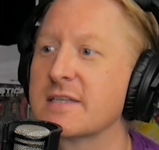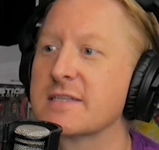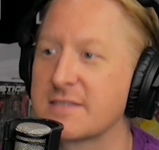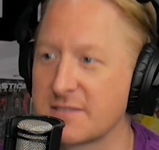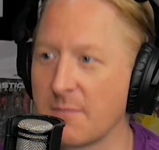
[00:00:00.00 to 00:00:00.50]

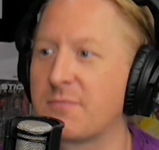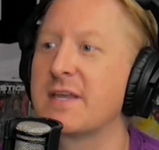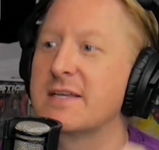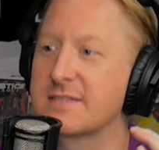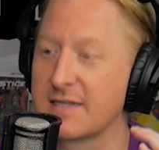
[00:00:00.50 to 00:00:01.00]
that
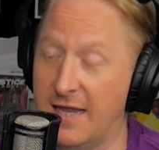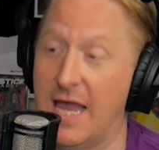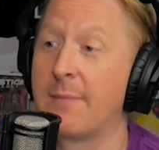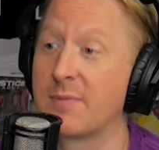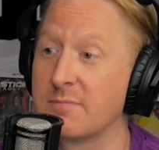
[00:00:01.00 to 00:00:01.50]
something is going to
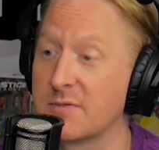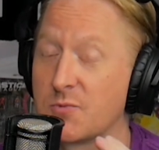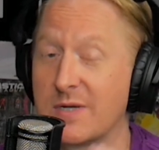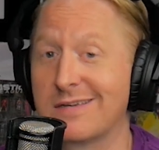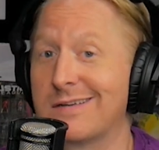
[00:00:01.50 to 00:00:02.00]
happen
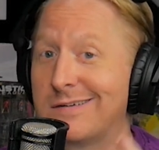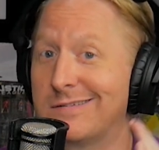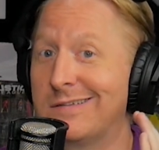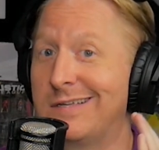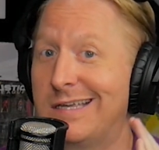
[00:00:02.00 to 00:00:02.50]
between
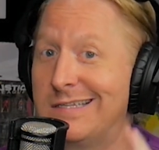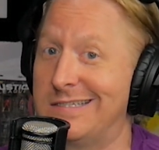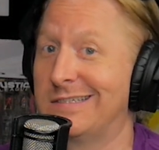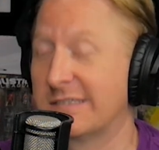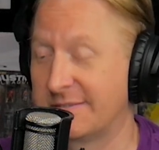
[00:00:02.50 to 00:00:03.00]
Null and
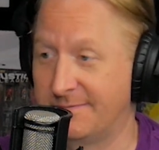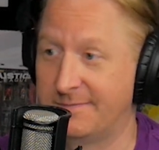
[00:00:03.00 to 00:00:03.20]
Dylan.